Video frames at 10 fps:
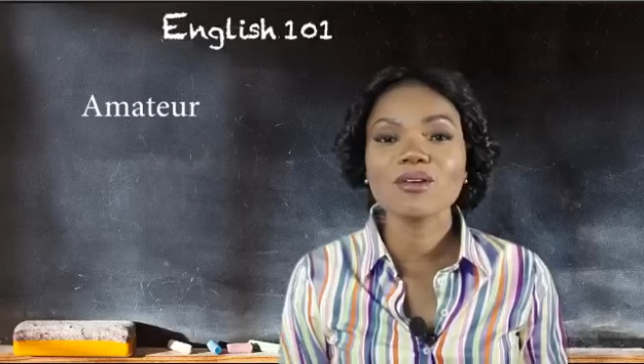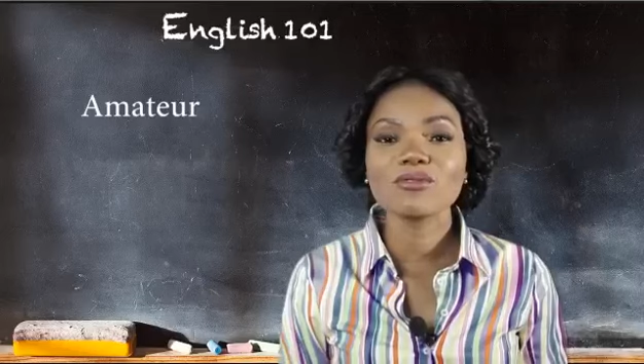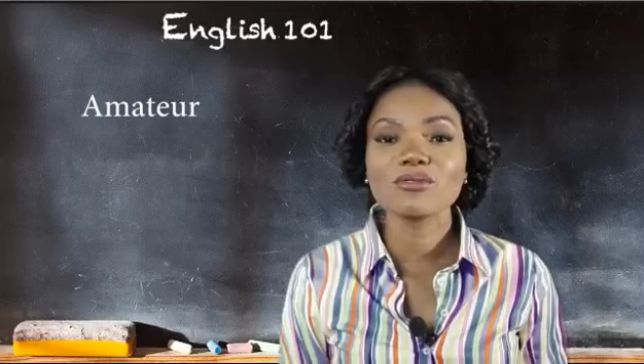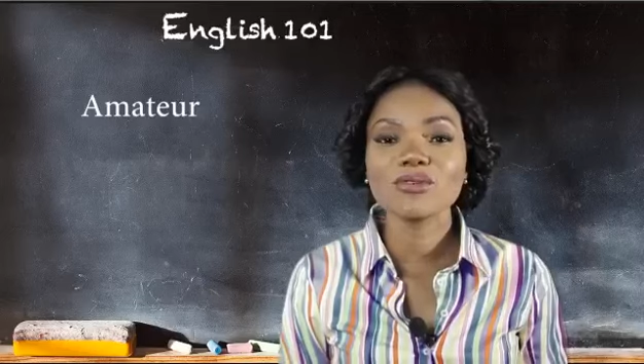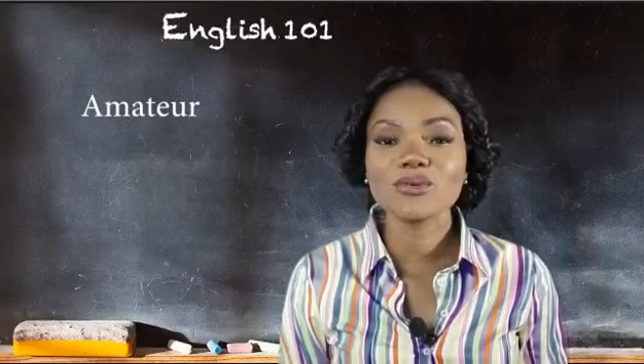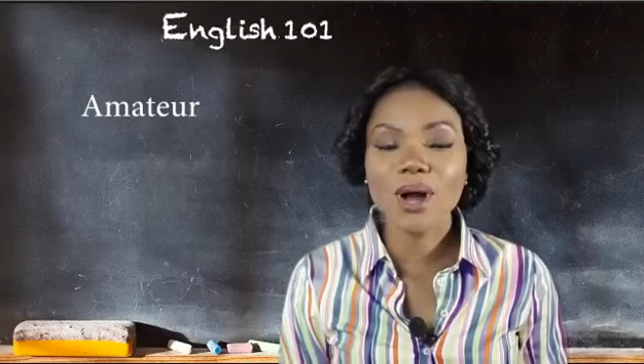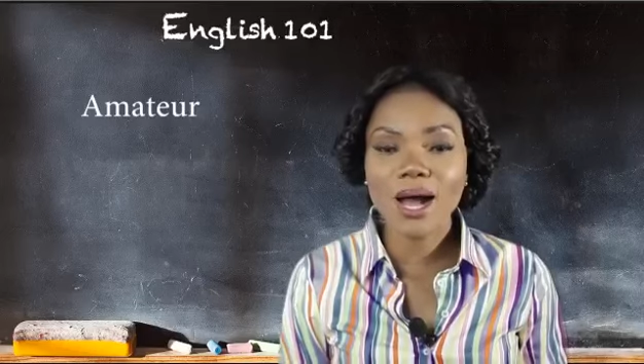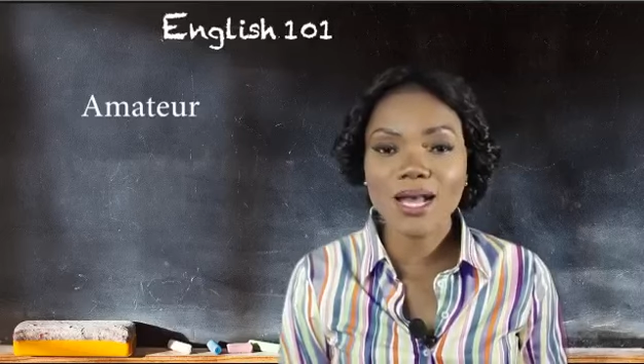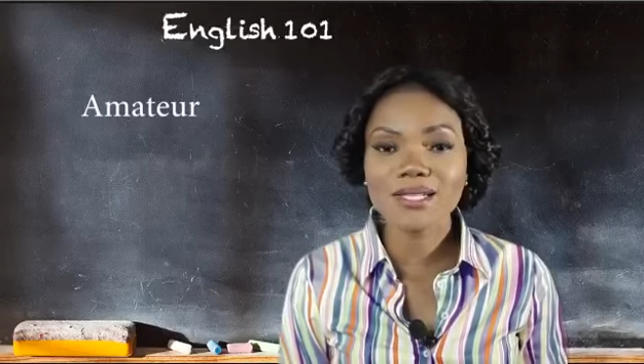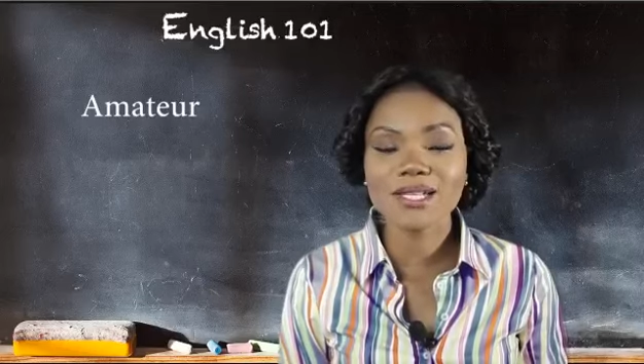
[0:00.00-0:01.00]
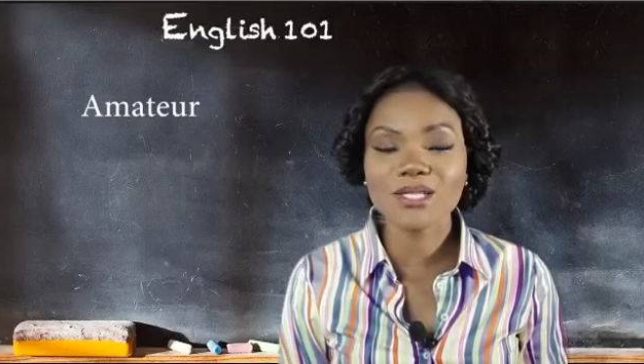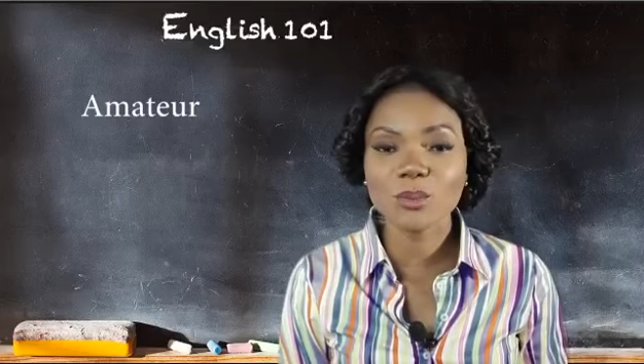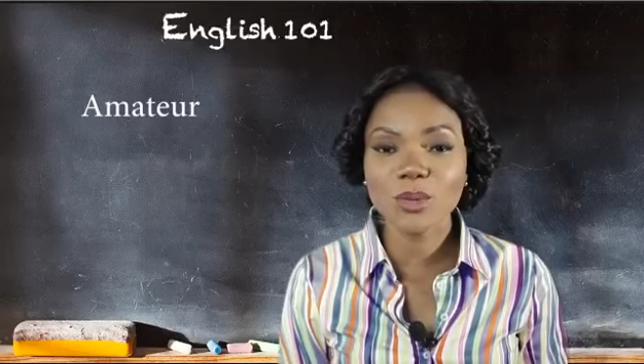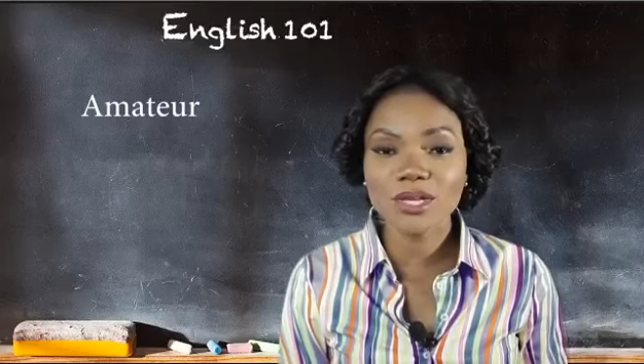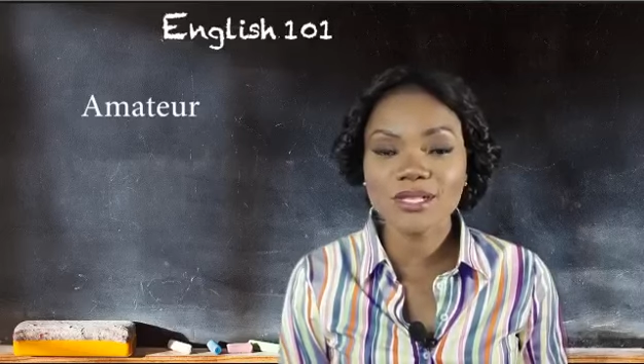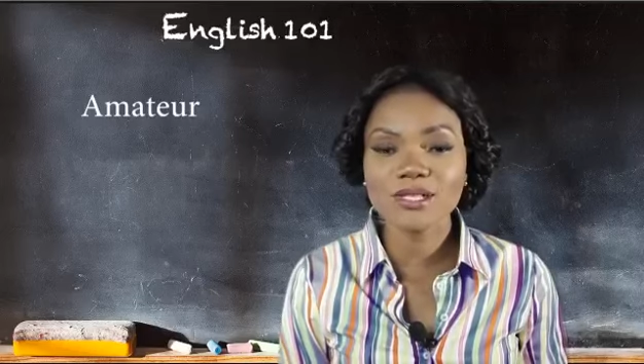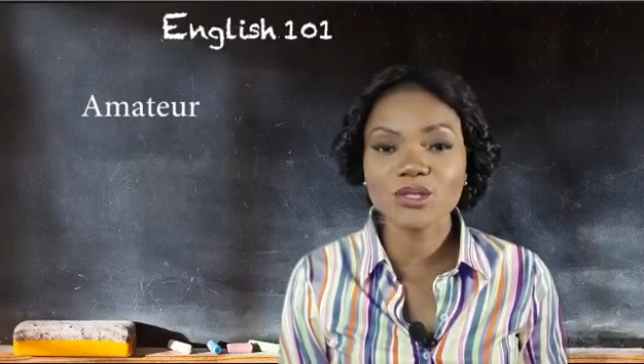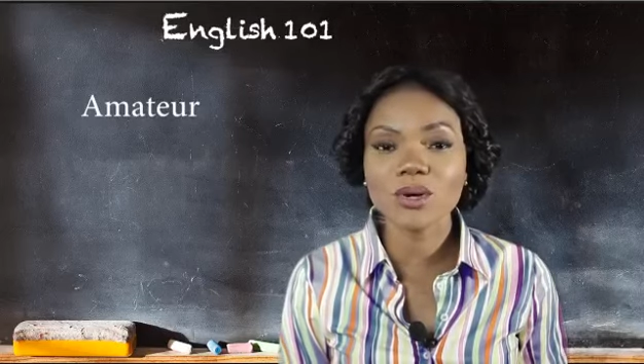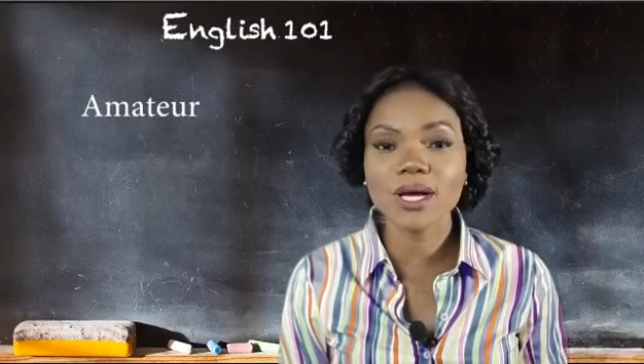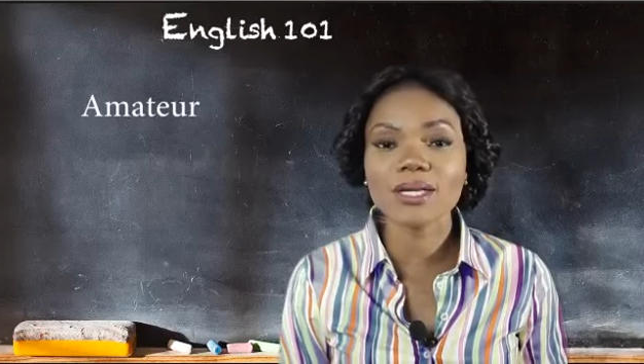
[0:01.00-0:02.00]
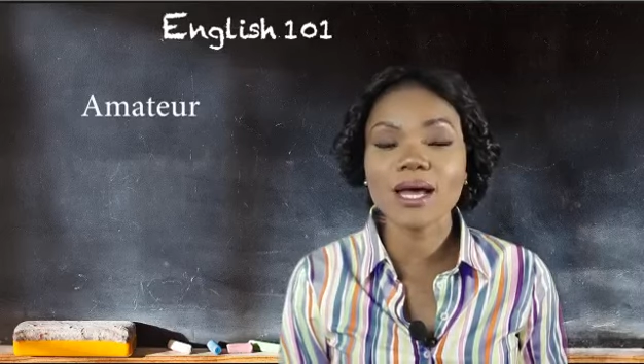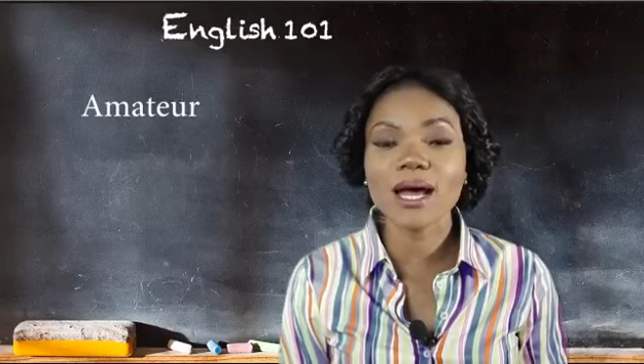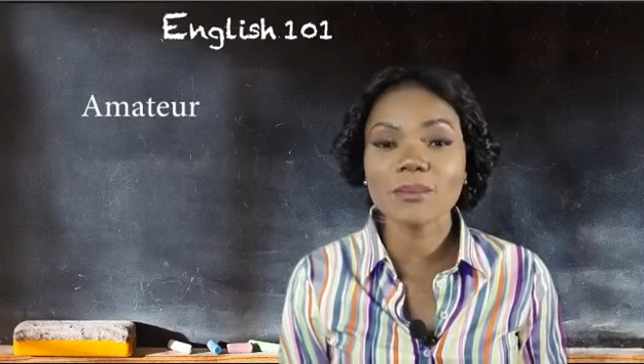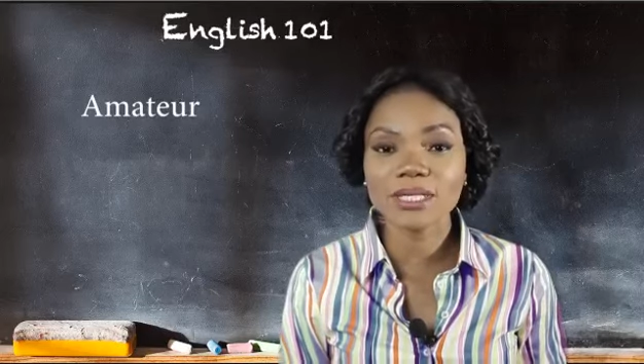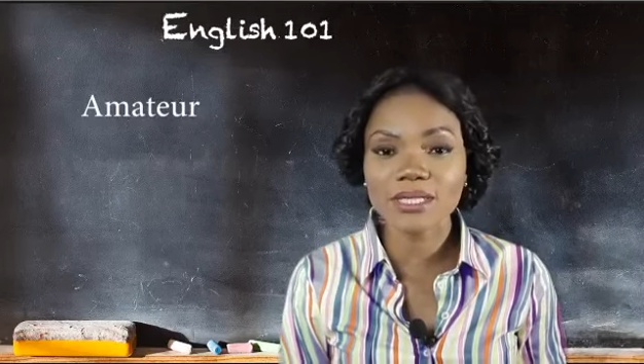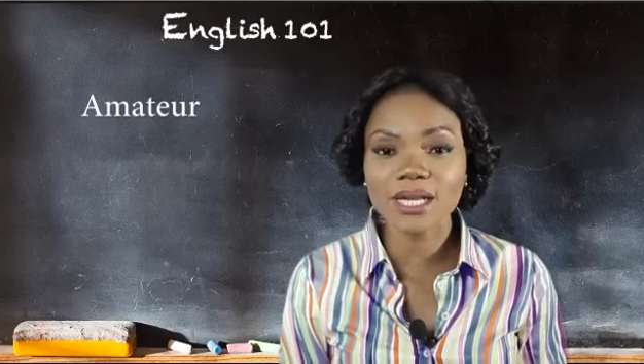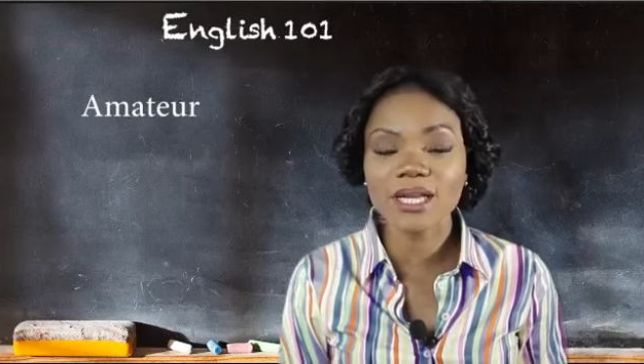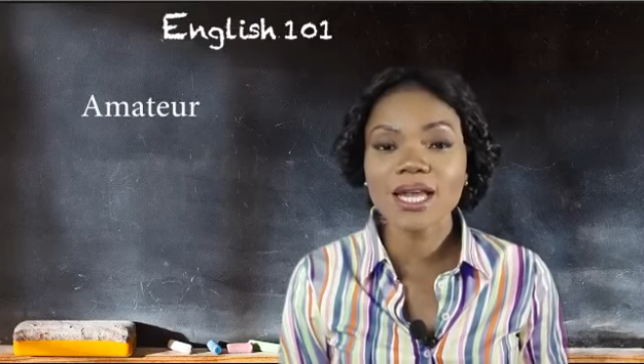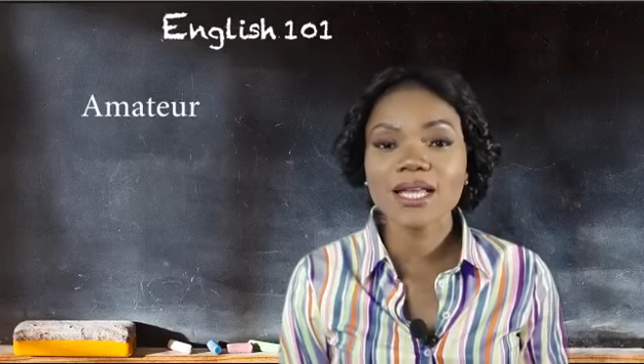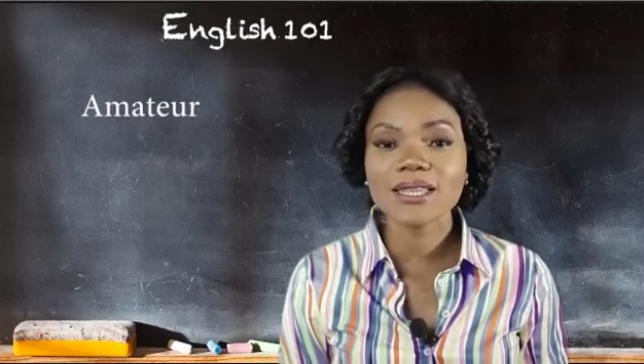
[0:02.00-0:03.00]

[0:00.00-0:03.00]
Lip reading: If you are such a person, you are an amateur.